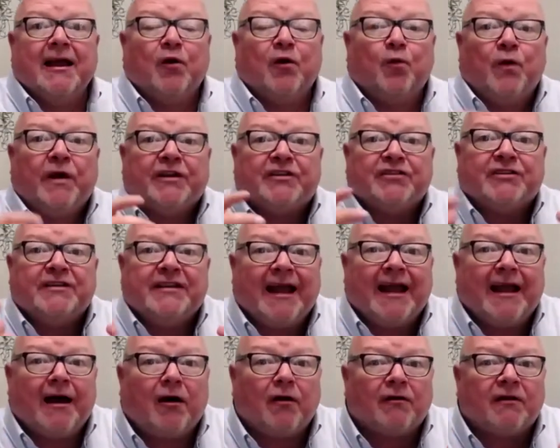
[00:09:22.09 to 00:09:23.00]
which
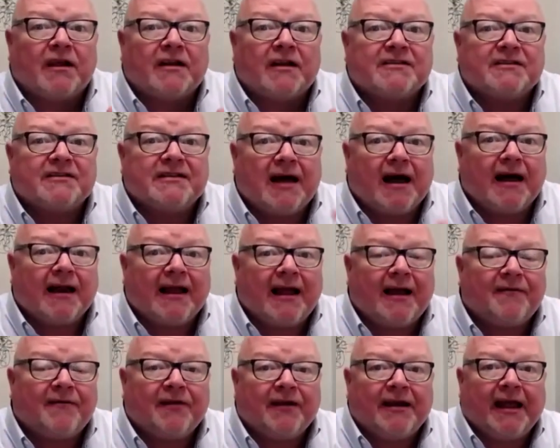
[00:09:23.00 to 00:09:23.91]
now does not
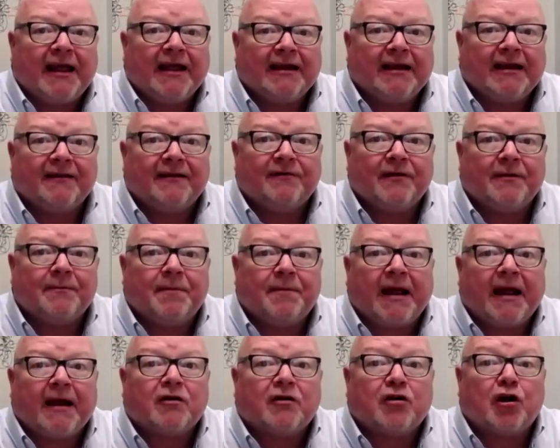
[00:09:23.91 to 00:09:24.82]
have a negative
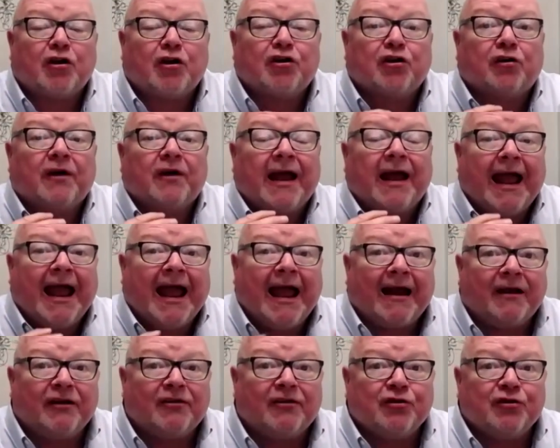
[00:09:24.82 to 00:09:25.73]
impact on your
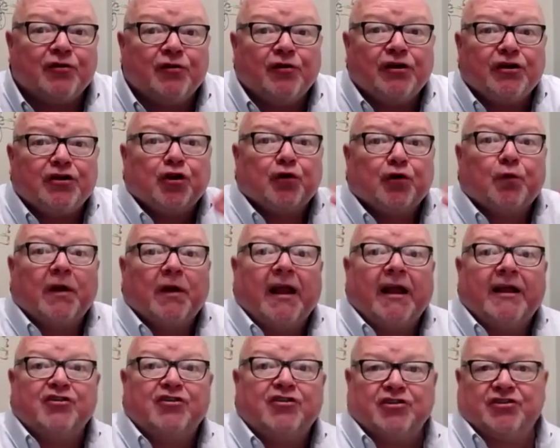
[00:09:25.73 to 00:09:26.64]
attitude and your
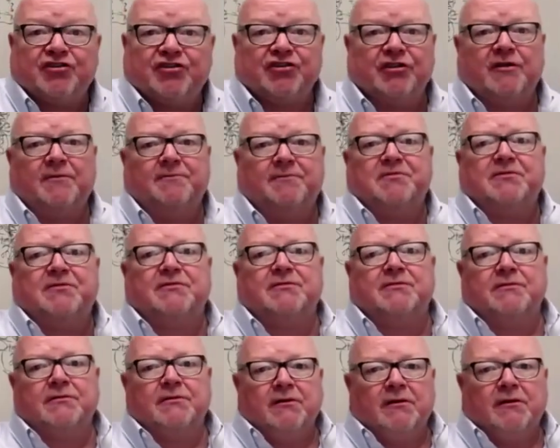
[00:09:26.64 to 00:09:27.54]

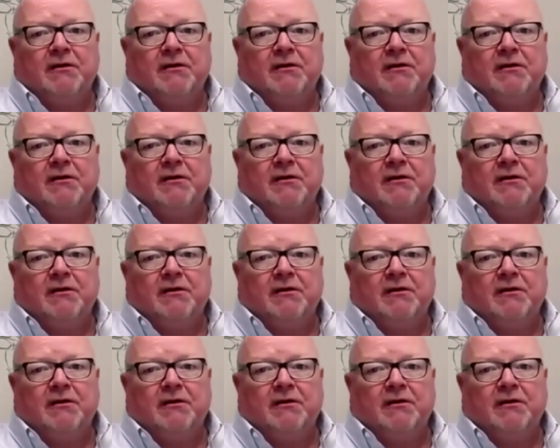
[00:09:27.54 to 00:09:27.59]
relationships.